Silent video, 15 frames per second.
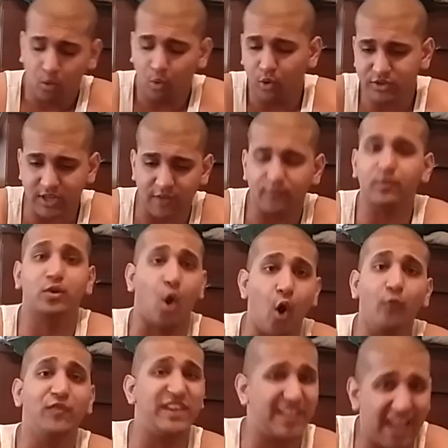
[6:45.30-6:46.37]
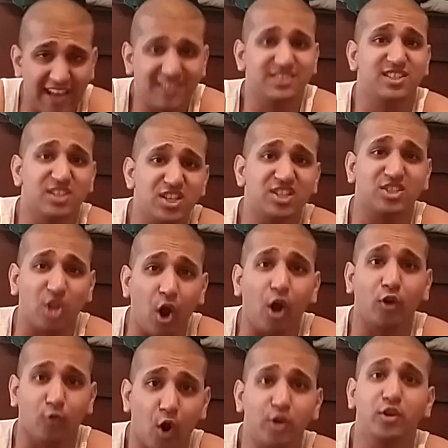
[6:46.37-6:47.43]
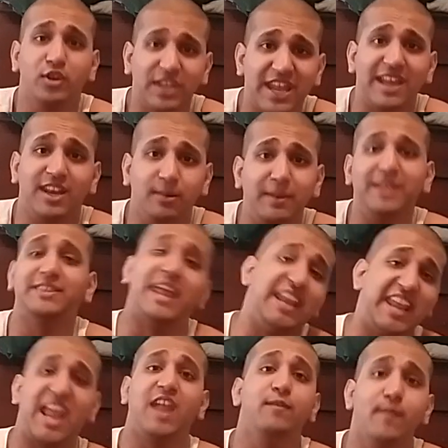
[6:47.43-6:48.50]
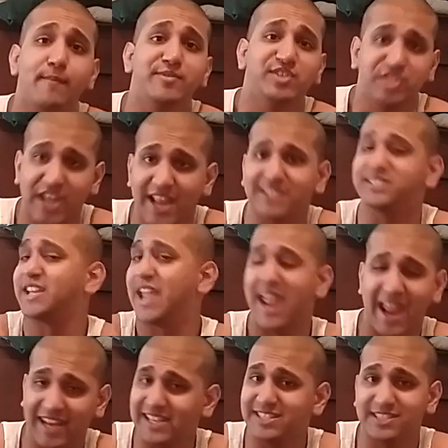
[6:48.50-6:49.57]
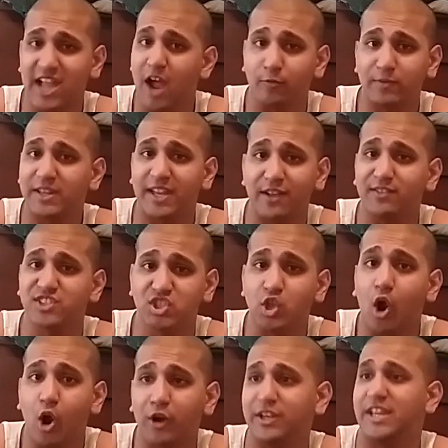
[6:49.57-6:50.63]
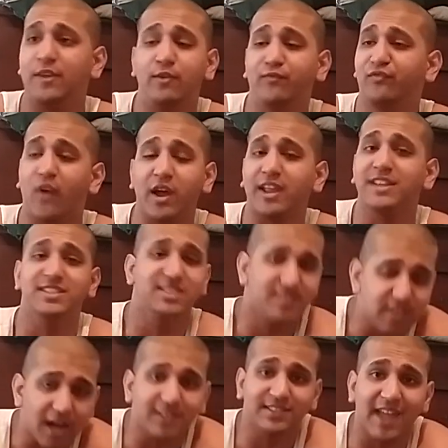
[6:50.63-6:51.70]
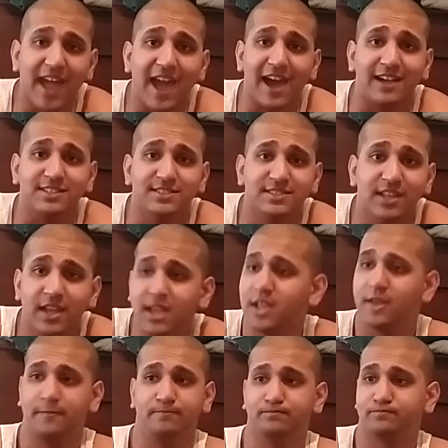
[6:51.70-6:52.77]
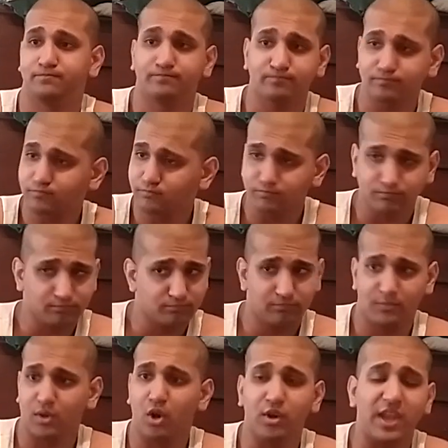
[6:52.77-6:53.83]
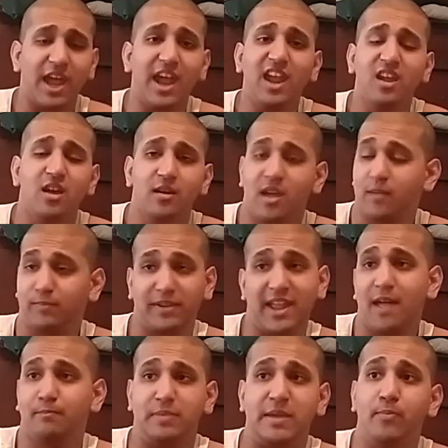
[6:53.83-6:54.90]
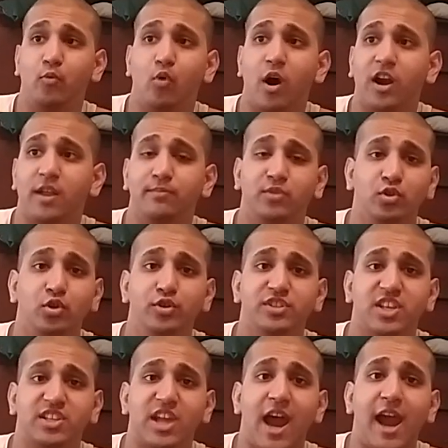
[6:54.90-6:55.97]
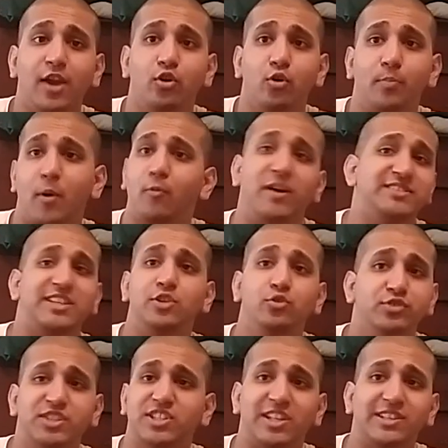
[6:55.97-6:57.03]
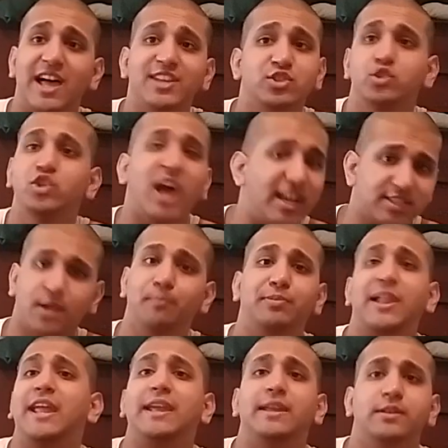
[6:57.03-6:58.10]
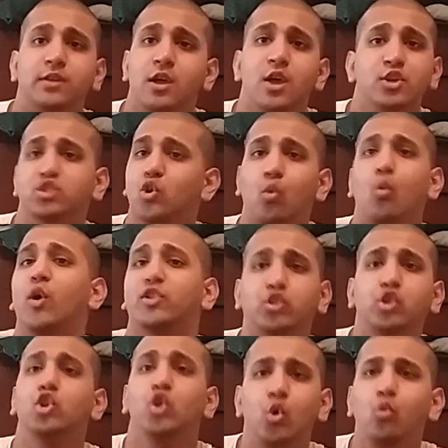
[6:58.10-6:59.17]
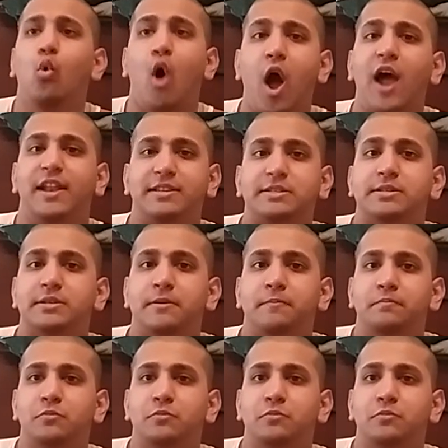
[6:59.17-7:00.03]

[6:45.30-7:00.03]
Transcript: Who's a Kofi Kingston a star? Are you kidding me? They gave him a chance, and he's not really a star. He fucking sucked ass. Okay? And again, people want him to lose the title, but once he loses to Lesnar, you guys complain. So what do you want?